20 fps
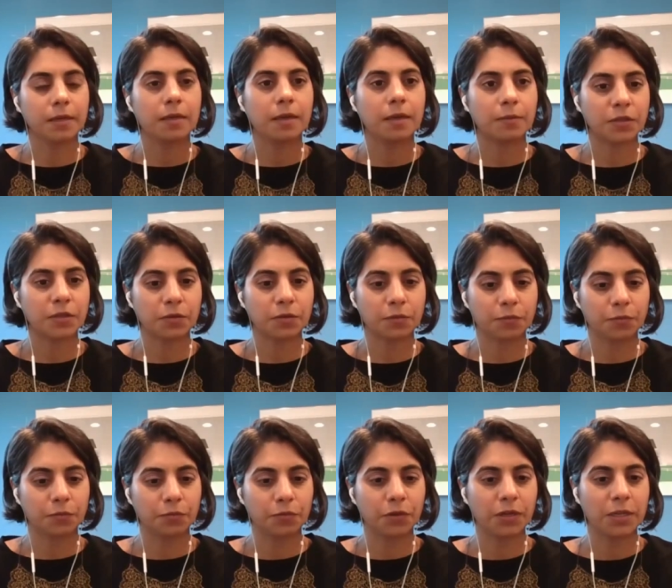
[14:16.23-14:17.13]
Yep.
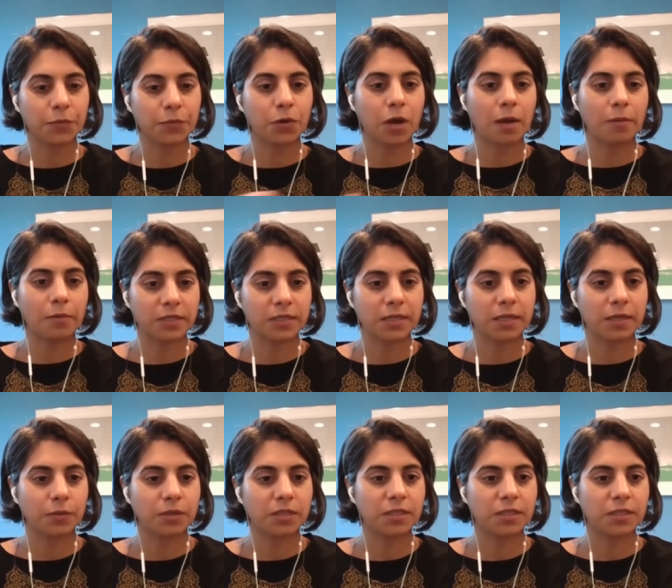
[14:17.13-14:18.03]
So really
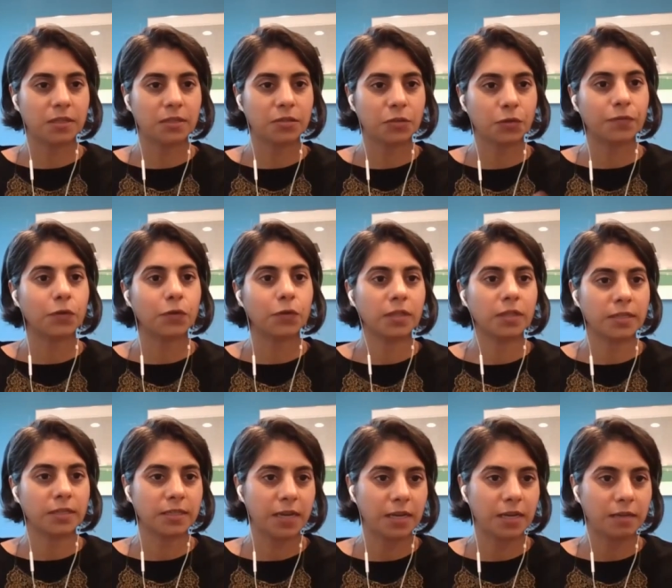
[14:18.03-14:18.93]
promising, but still sort of
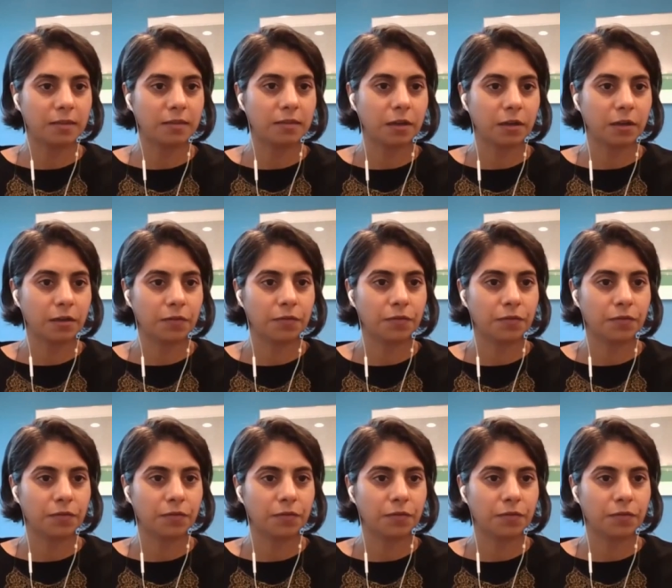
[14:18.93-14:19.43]
early days. Of-